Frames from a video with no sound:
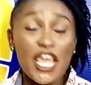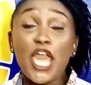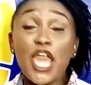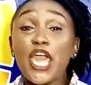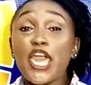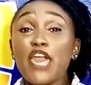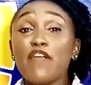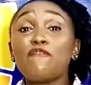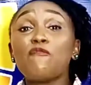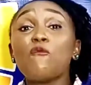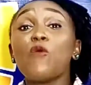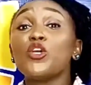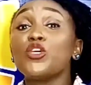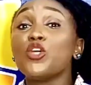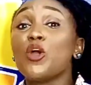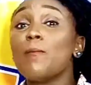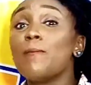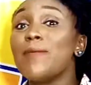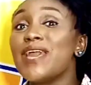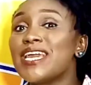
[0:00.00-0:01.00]
if what
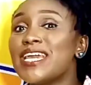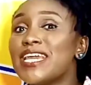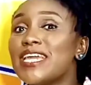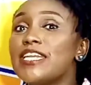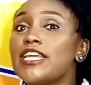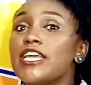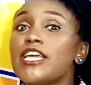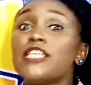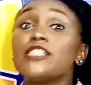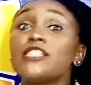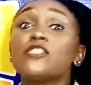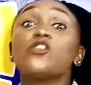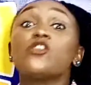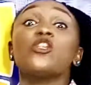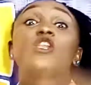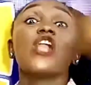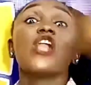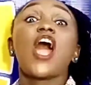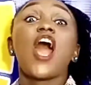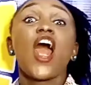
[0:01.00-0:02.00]
you're making is
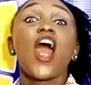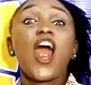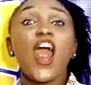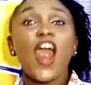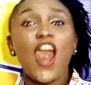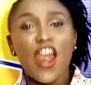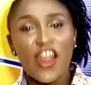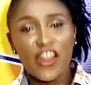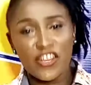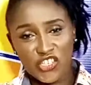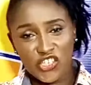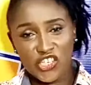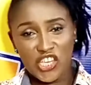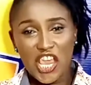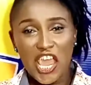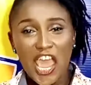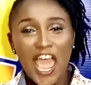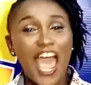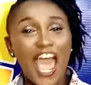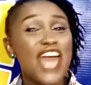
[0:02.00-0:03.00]
large
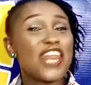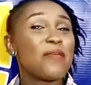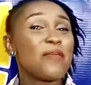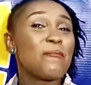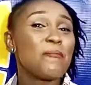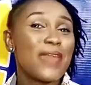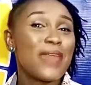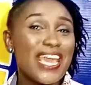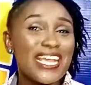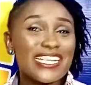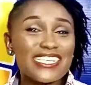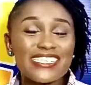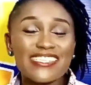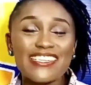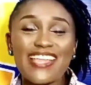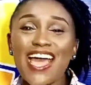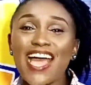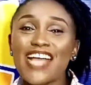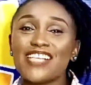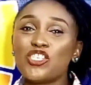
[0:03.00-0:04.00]
and it means
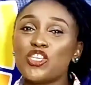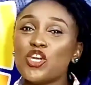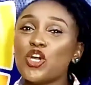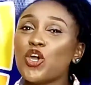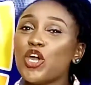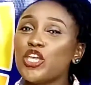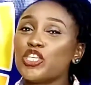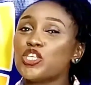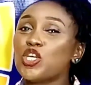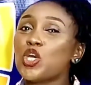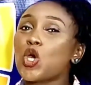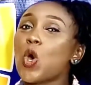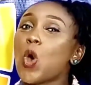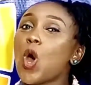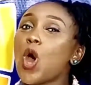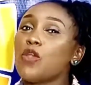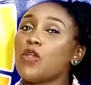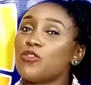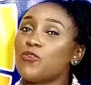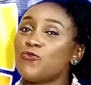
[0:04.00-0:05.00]
that you're going to go
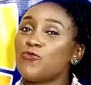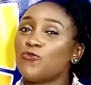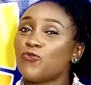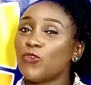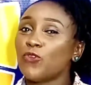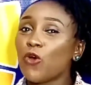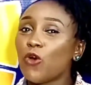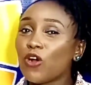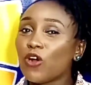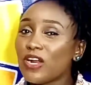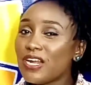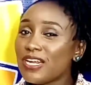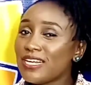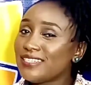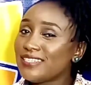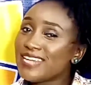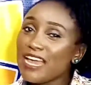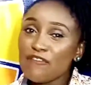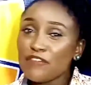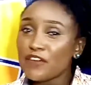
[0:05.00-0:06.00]
on the floor.
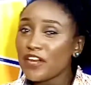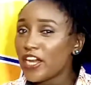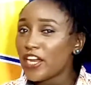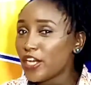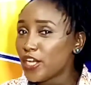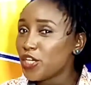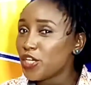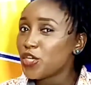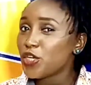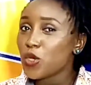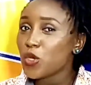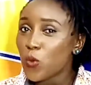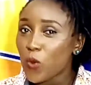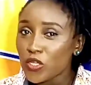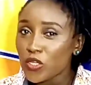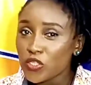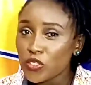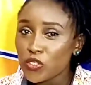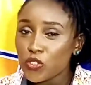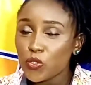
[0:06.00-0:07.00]
Definitely you know what
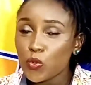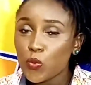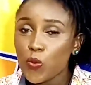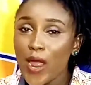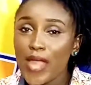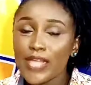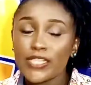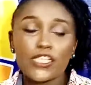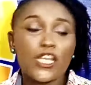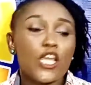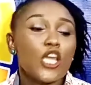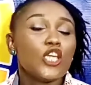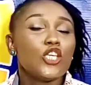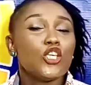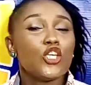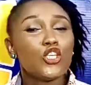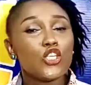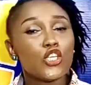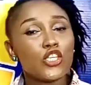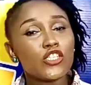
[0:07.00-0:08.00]
to do, right? You
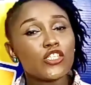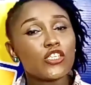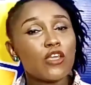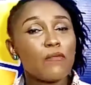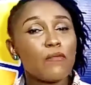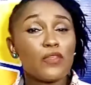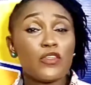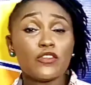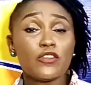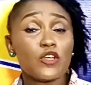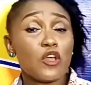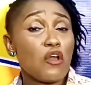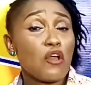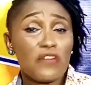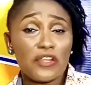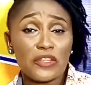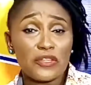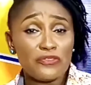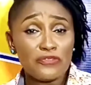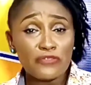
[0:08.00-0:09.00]
use something to cover
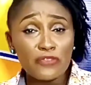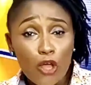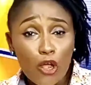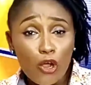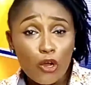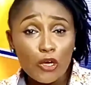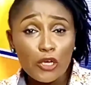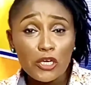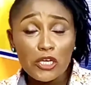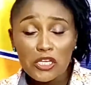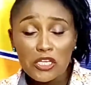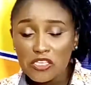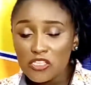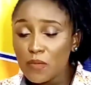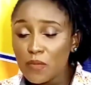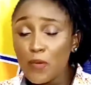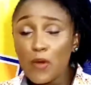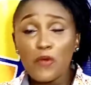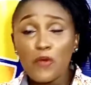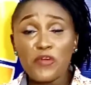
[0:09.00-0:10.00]
the floor. So,
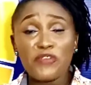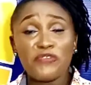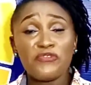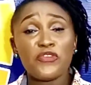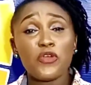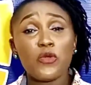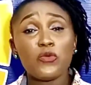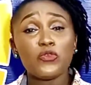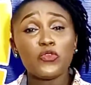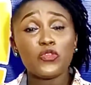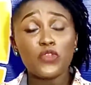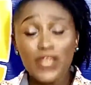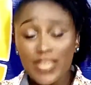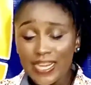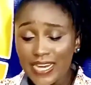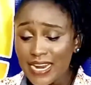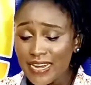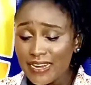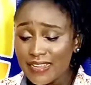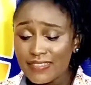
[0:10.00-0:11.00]
but if you're doing
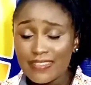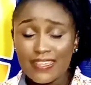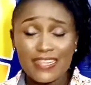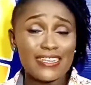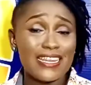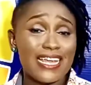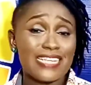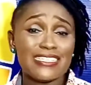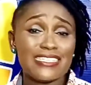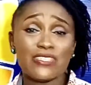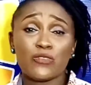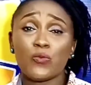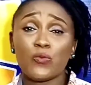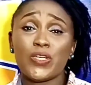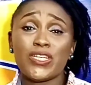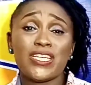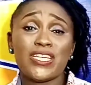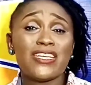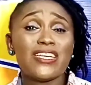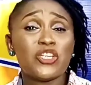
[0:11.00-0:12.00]
anything that is
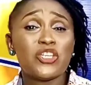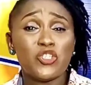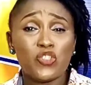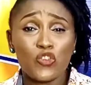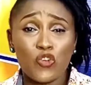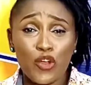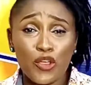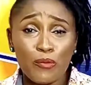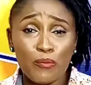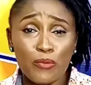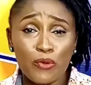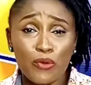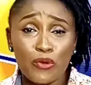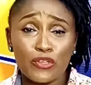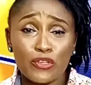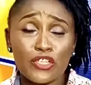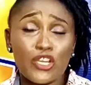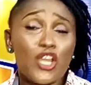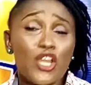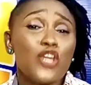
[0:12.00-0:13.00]
within a drawing board,
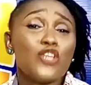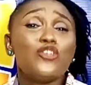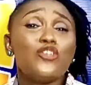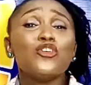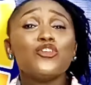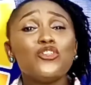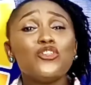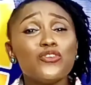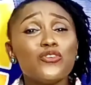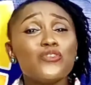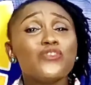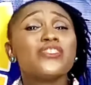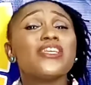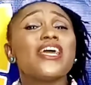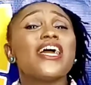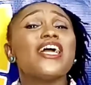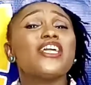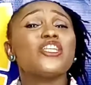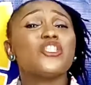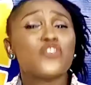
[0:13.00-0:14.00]
you use
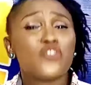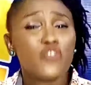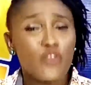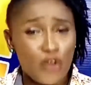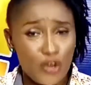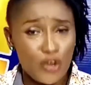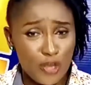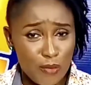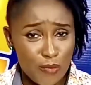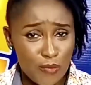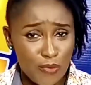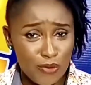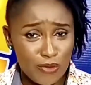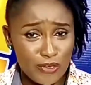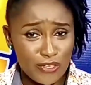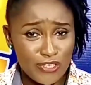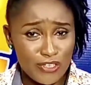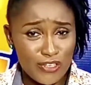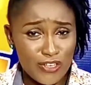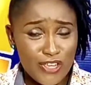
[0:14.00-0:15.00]
a drawing board.
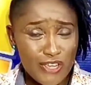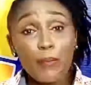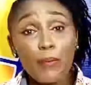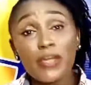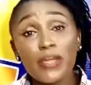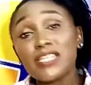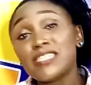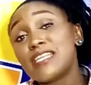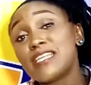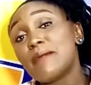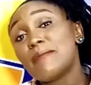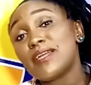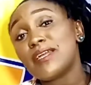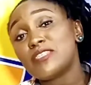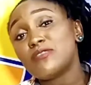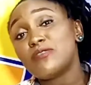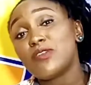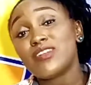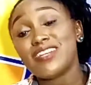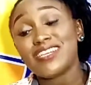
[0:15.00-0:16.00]
Drawing board is that
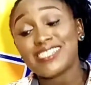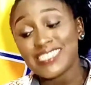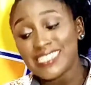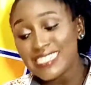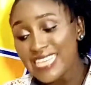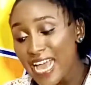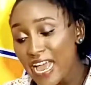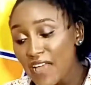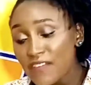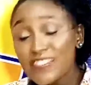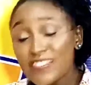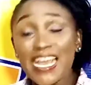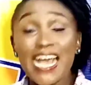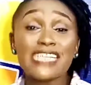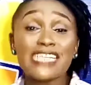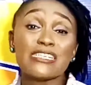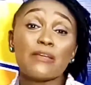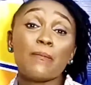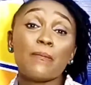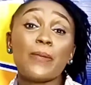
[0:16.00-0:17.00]
material that serves as
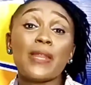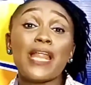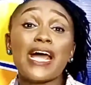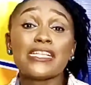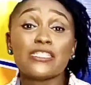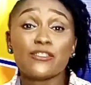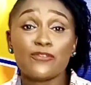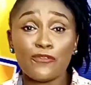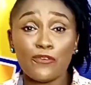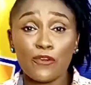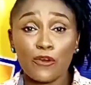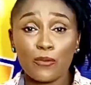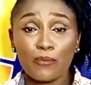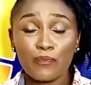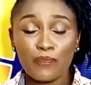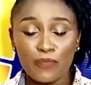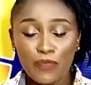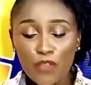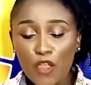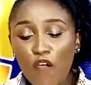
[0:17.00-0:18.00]
a platform
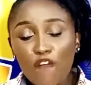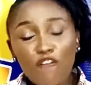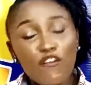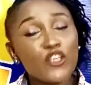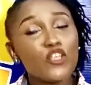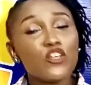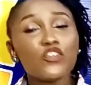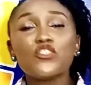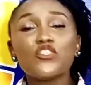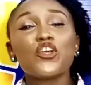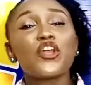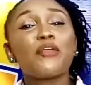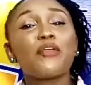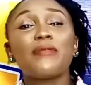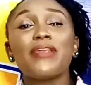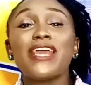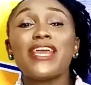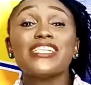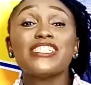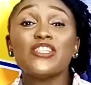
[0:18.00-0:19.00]
for you to
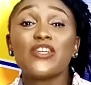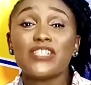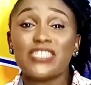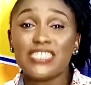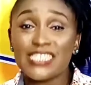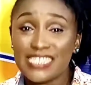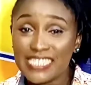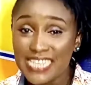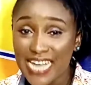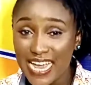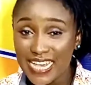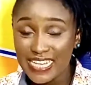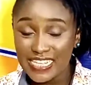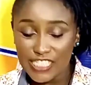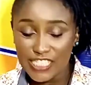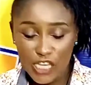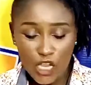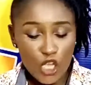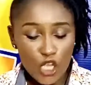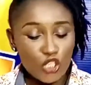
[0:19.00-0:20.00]
create your designs.
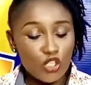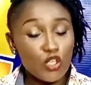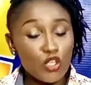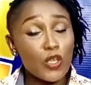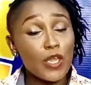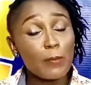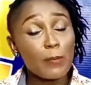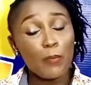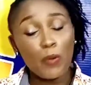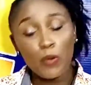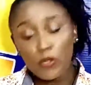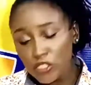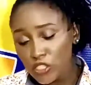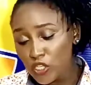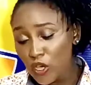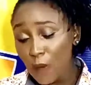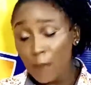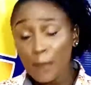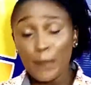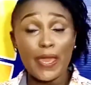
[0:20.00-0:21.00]
So you put
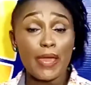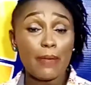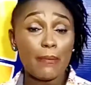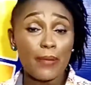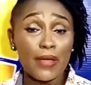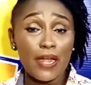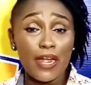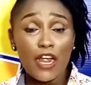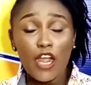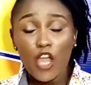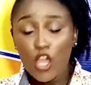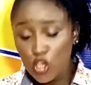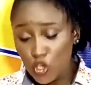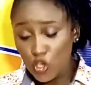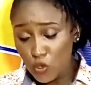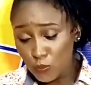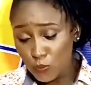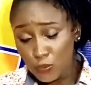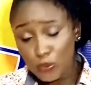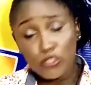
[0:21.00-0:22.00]
your paper, you
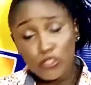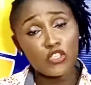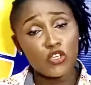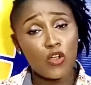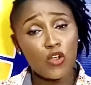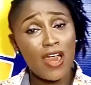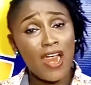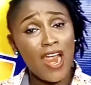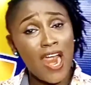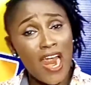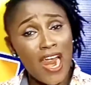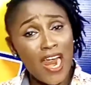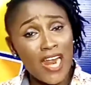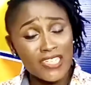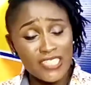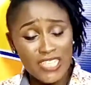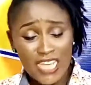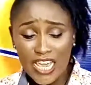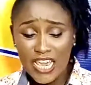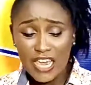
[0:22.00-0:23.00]
put your card.
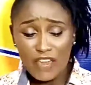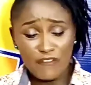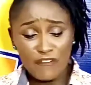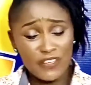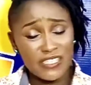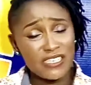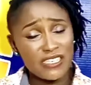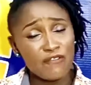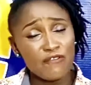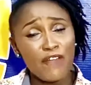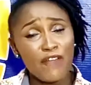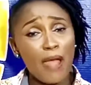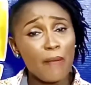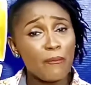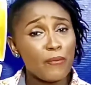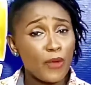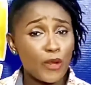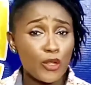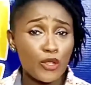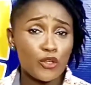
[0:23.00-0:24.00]
If it's a
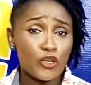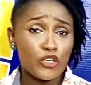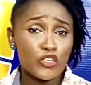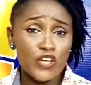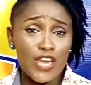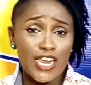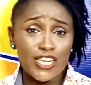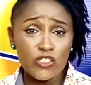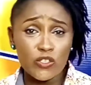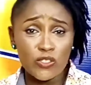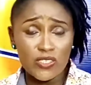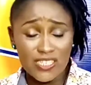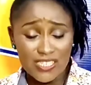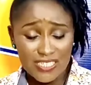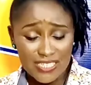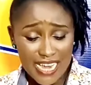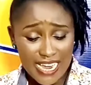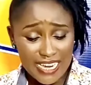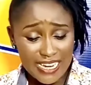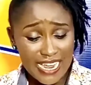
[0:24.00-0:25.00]
fabric you're trying to
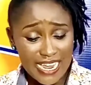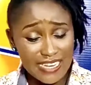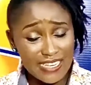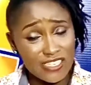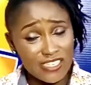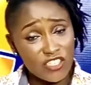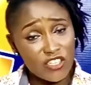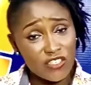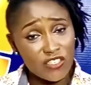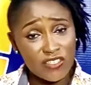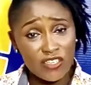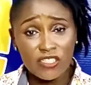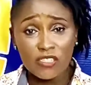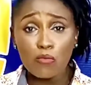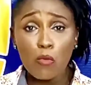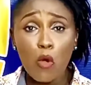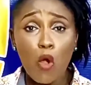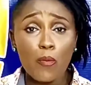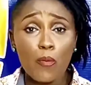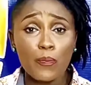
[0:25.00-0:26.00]
design and it's just a
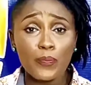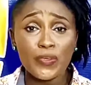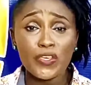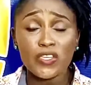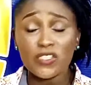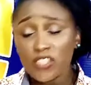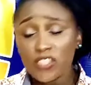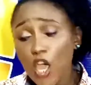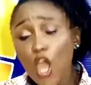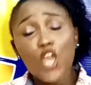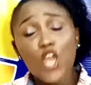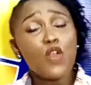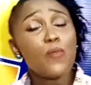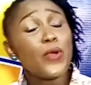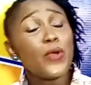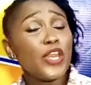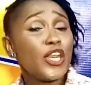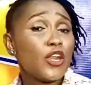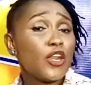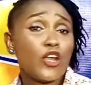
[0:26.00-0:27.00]
small piece, you put
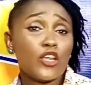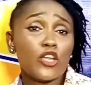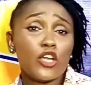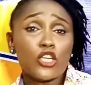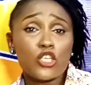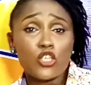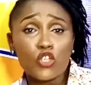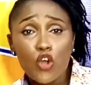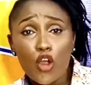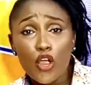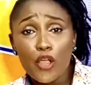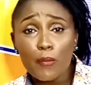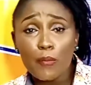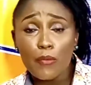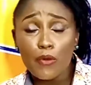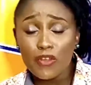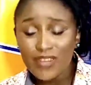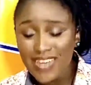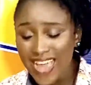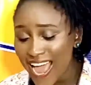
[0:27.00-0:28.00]
it on your drawing
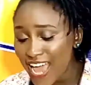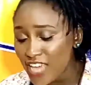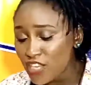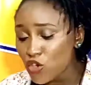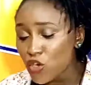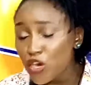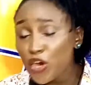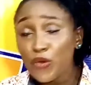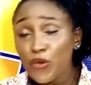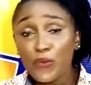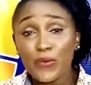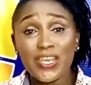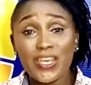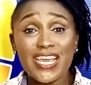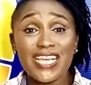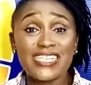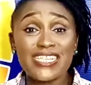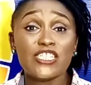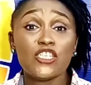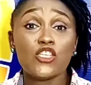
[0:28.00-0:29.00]
board and you
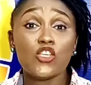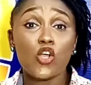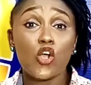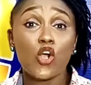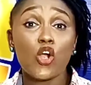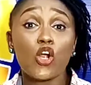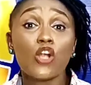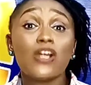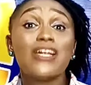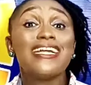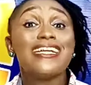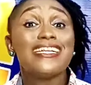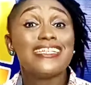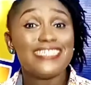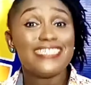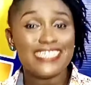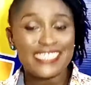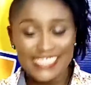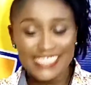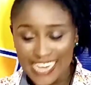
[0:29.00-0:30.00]
create your
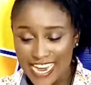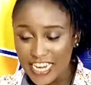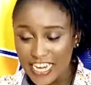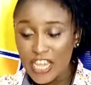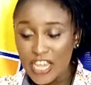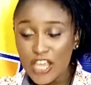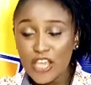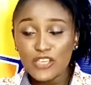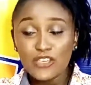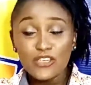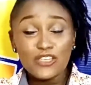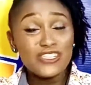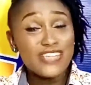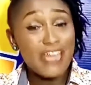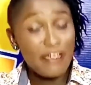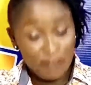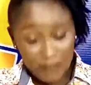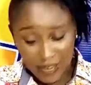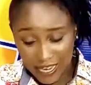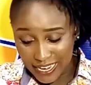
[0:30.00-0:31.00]
design. You
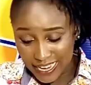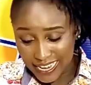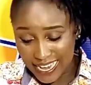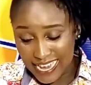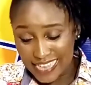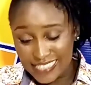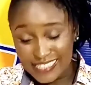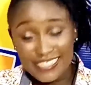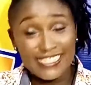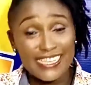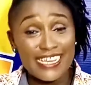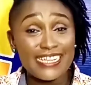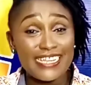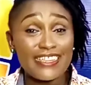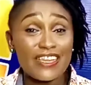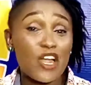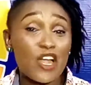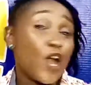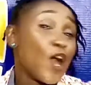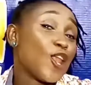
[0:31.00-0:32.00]
definitely can see the
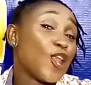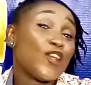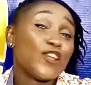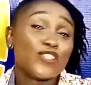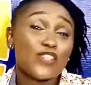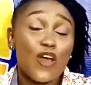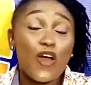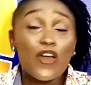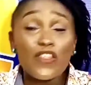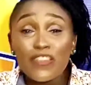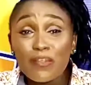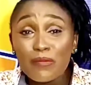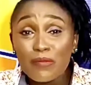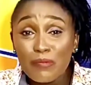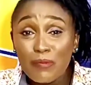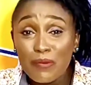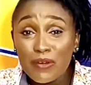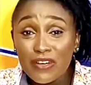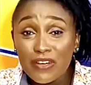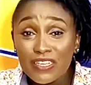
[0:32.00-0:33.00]
colors on the
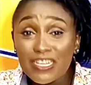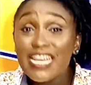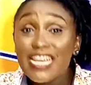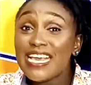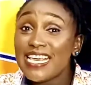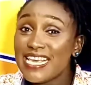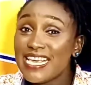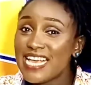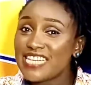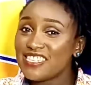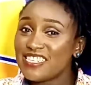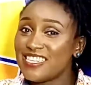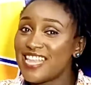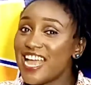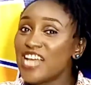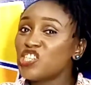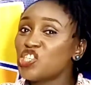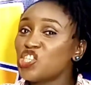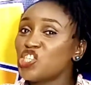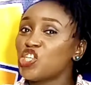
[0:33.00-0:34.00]
board. Yes, that
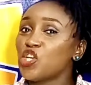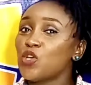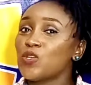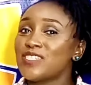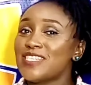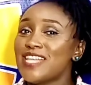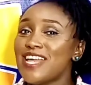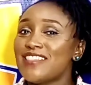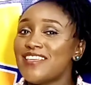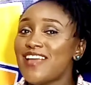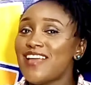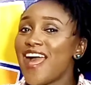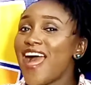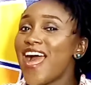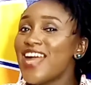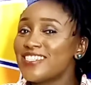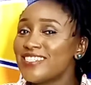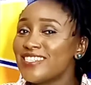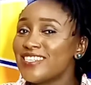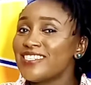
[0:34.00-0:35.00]
shows that the
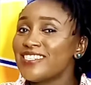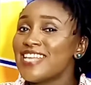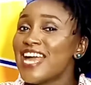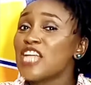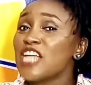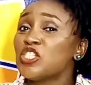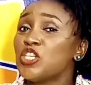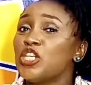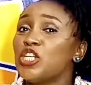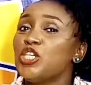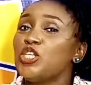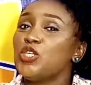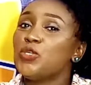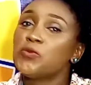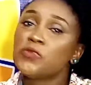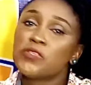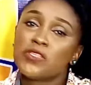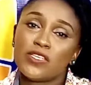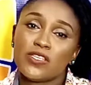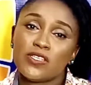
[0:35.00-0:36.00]
artist actually
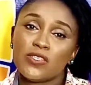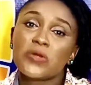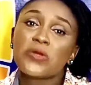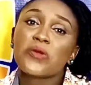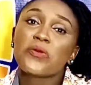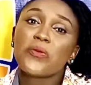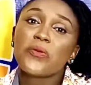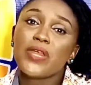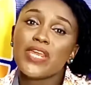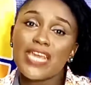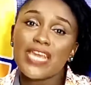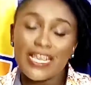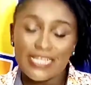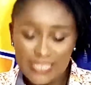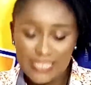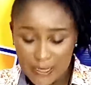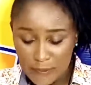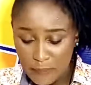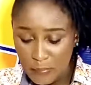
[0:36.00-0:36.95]
used this to create